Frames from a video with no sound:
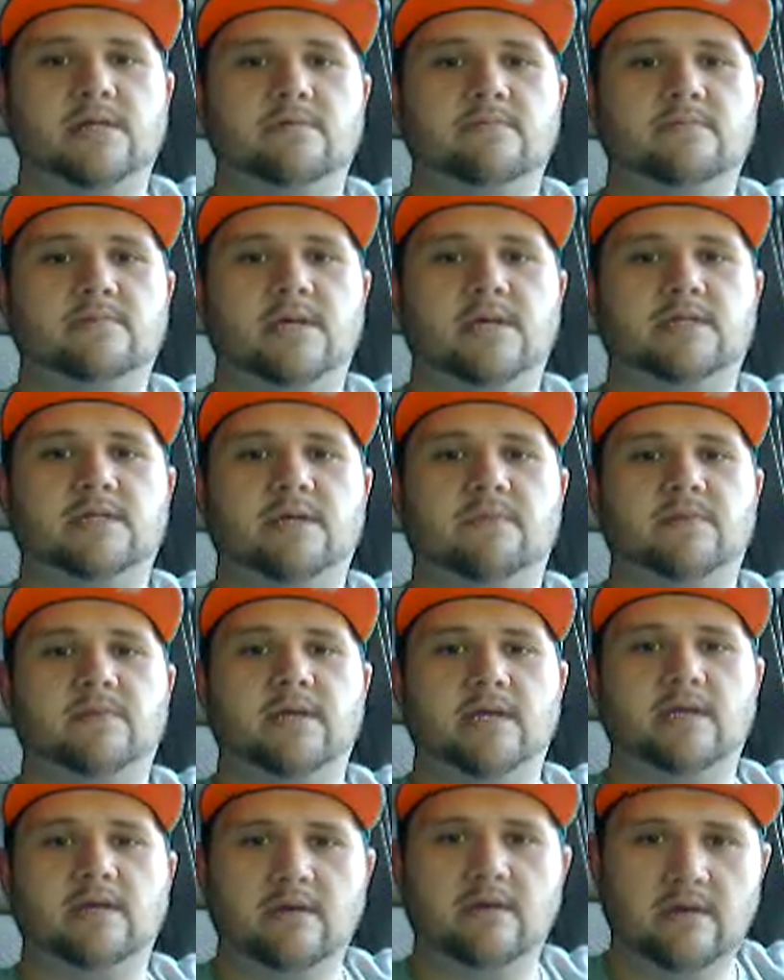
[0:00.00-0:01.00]
does
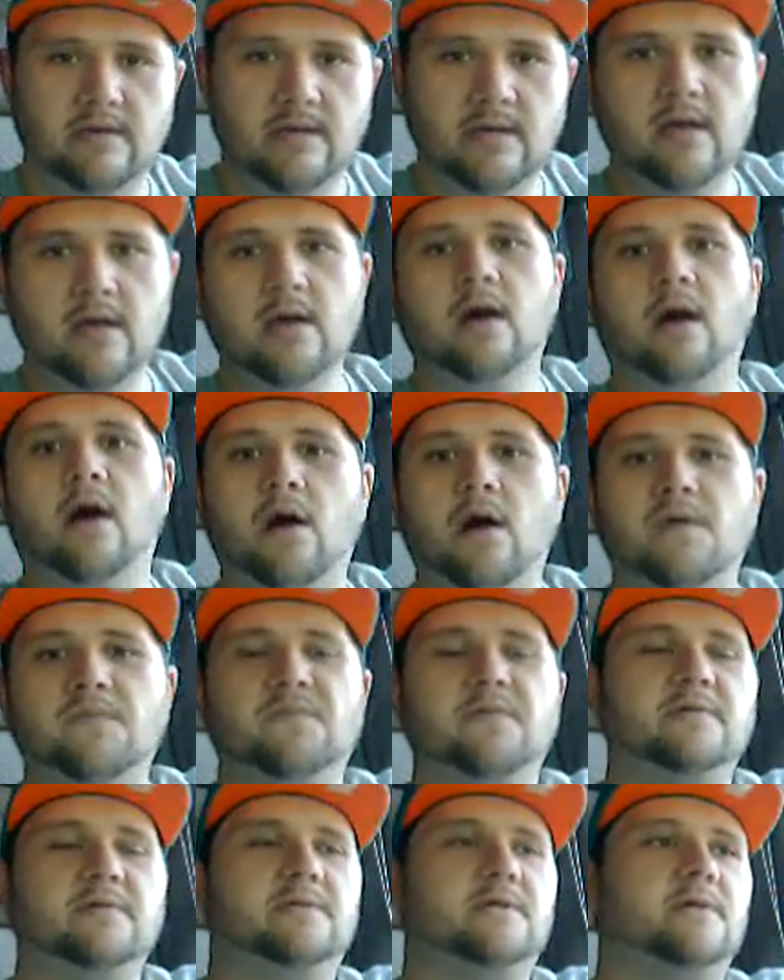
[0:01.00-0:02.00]
something
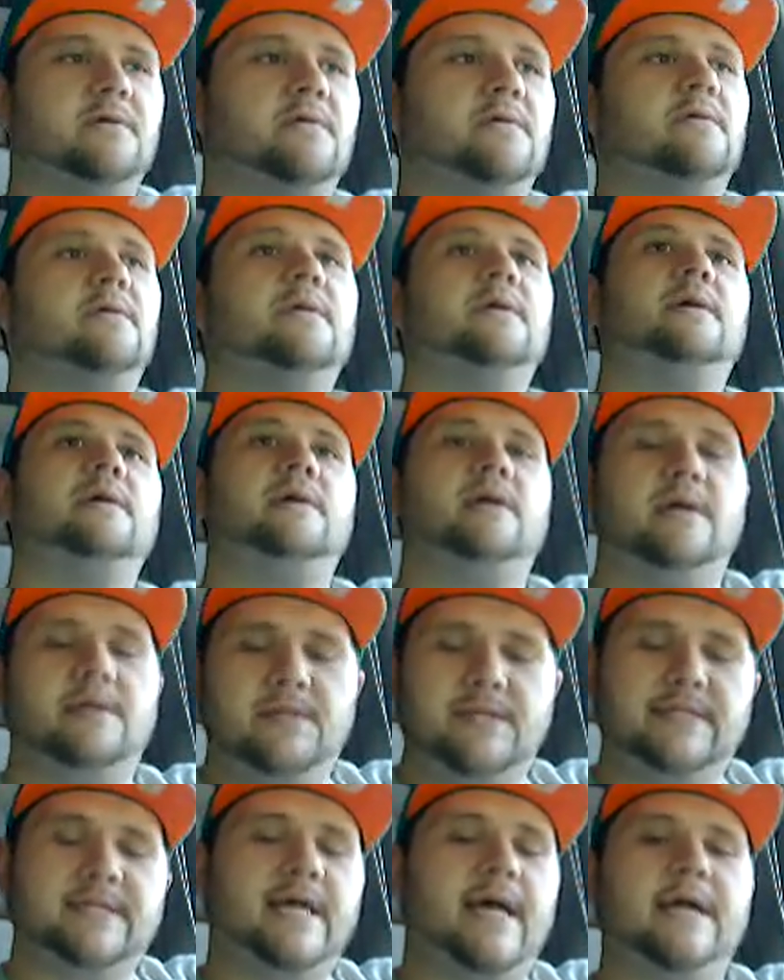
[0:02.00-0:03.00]
harmful to her. And
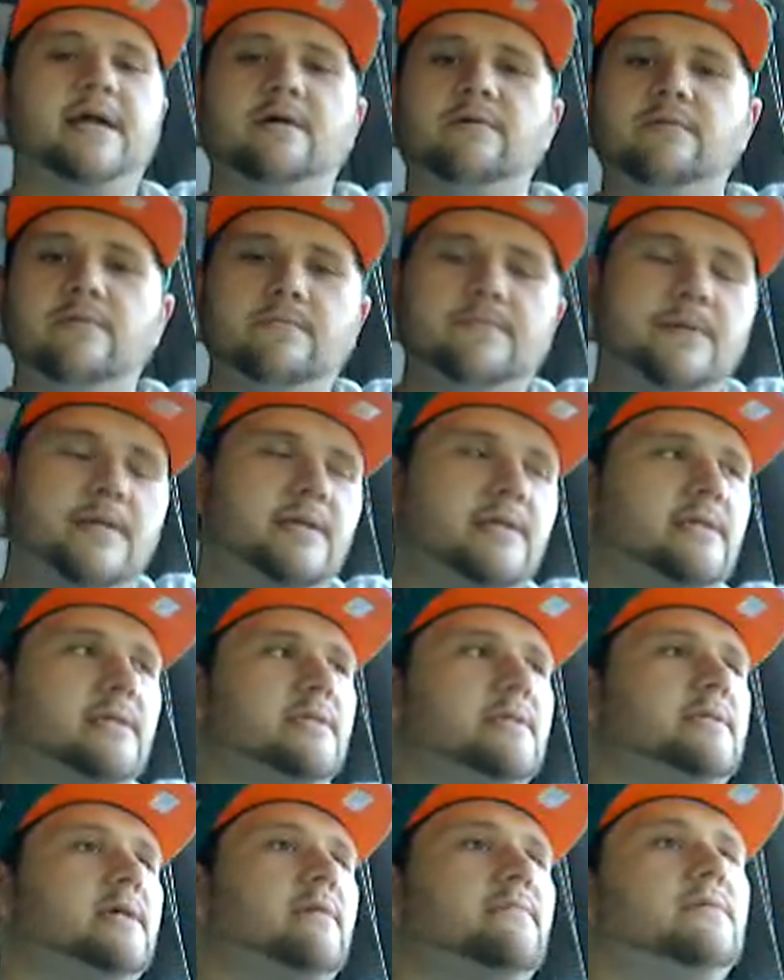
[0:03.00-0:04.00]
the cycle repeats
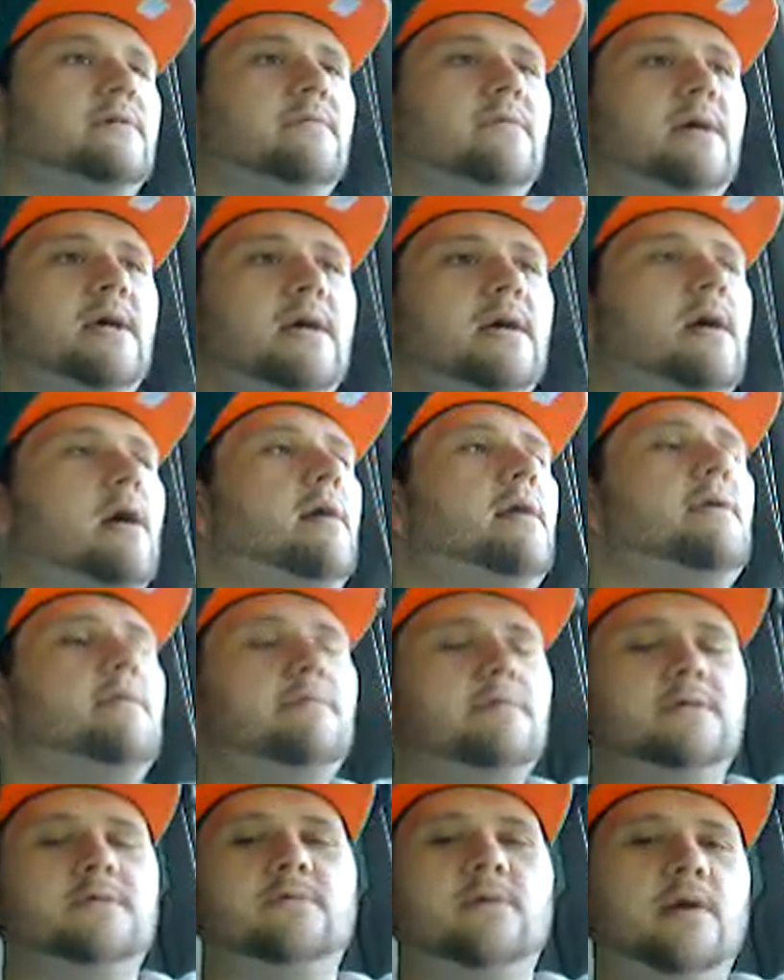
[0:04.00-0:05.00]
itself. So all I
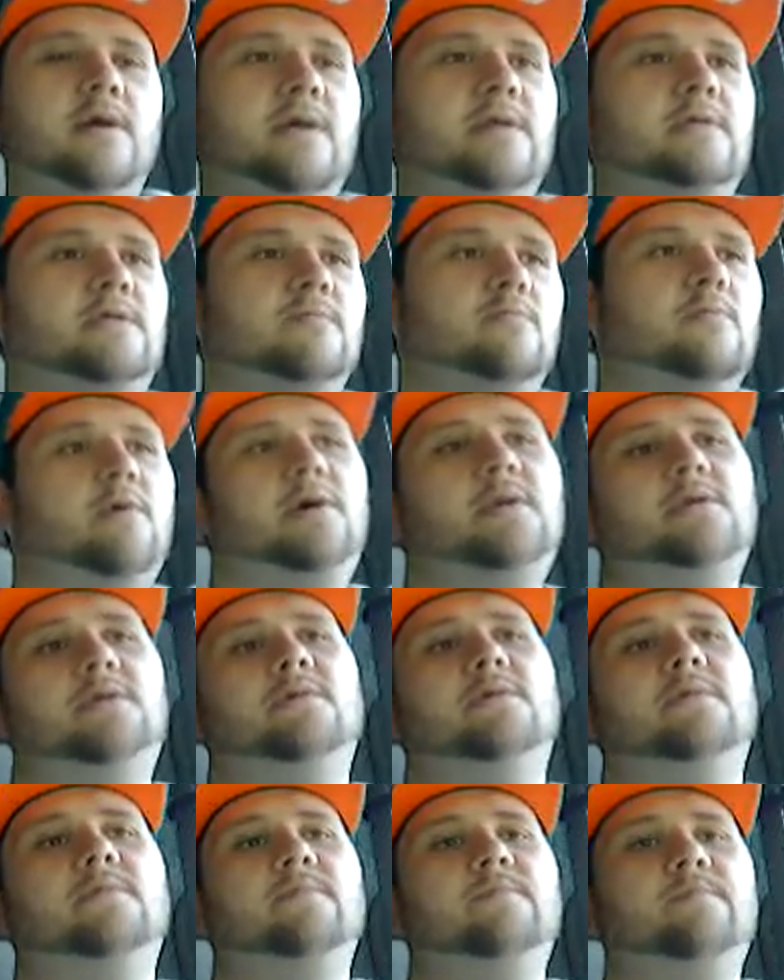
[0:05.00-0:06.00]
was trying to
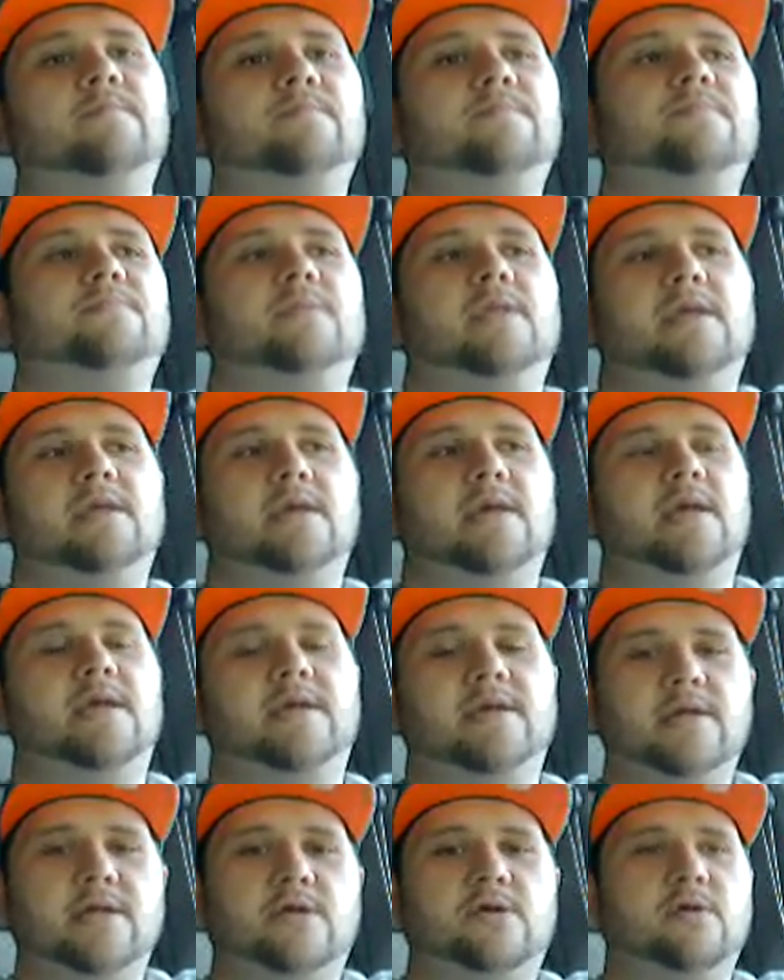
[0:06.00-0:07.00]
wonder and
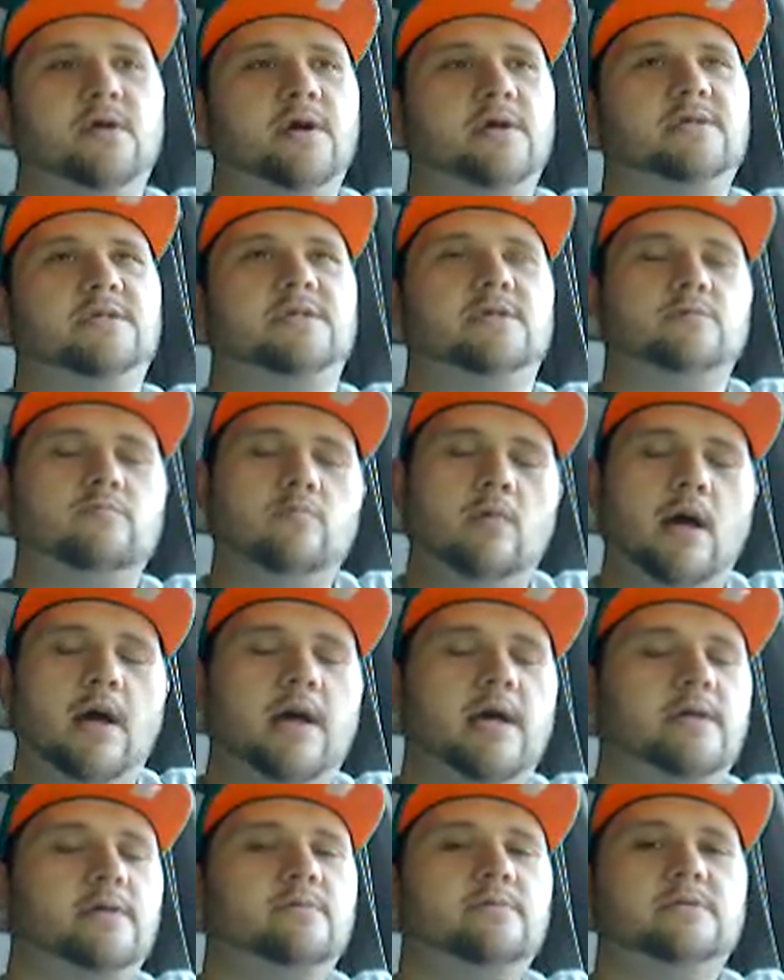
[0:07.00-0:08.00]
get across is,
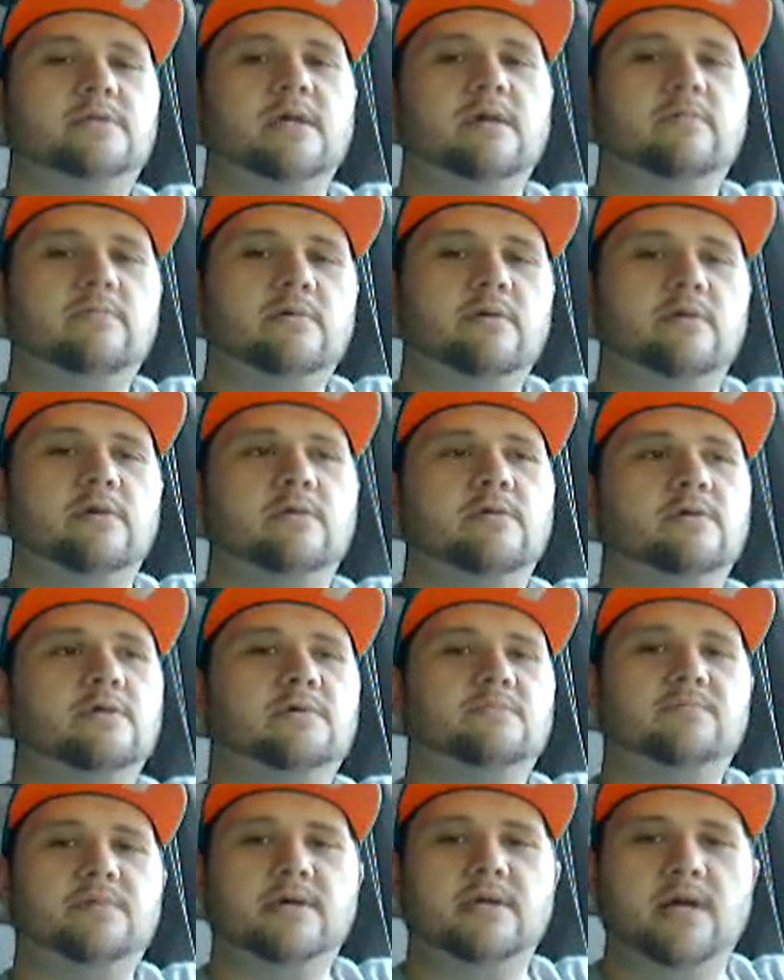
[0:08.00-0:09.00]
why do some
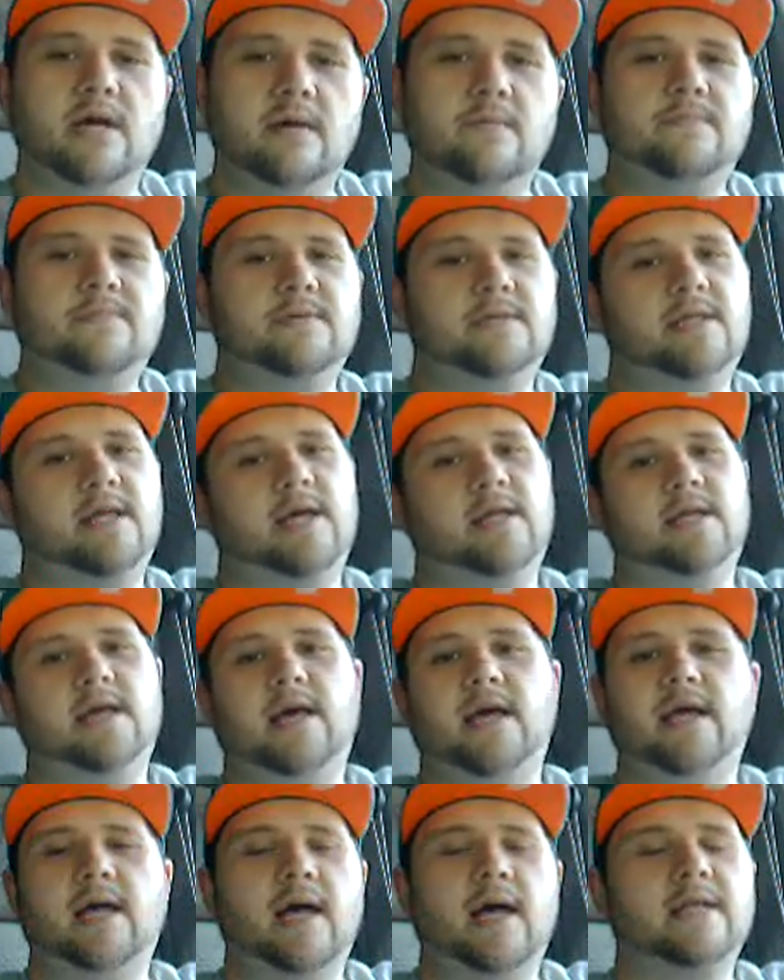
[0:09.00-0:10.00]
girls put up with that?
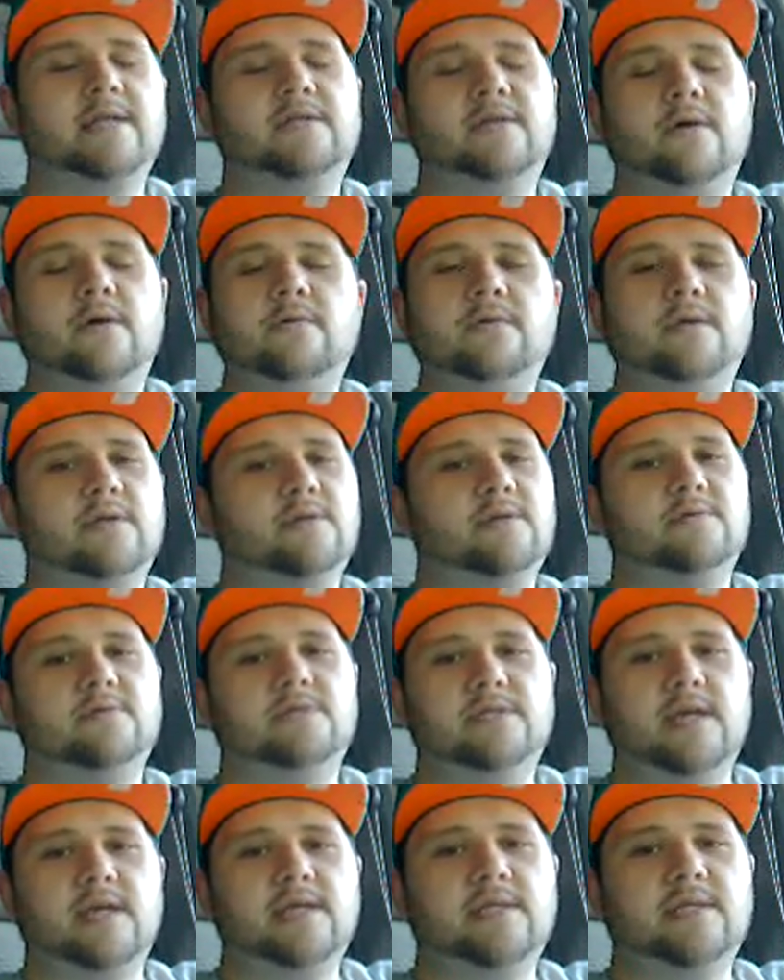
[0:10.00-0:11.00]
I don't
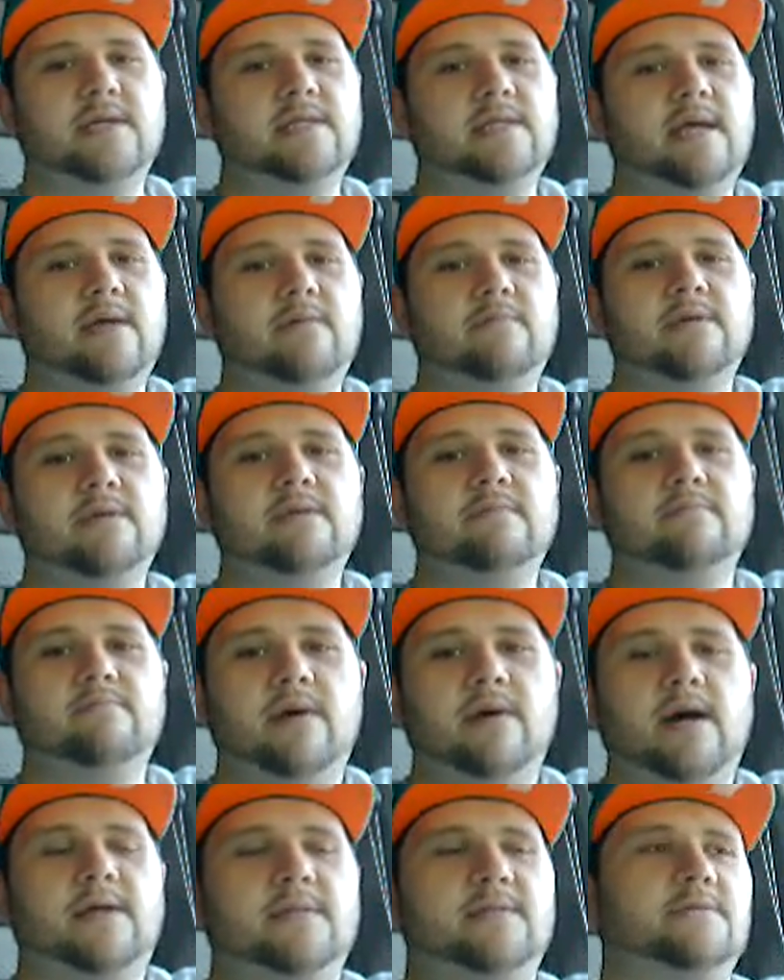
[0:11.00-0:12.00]
understand that, and that really
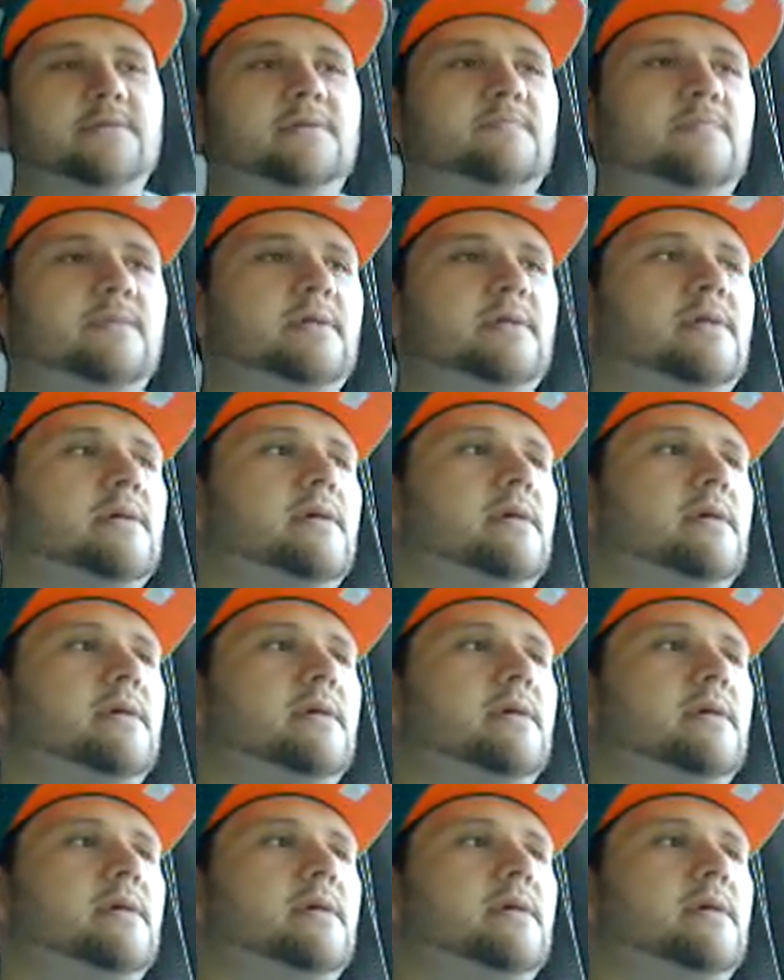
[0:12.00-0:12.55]
bothers me.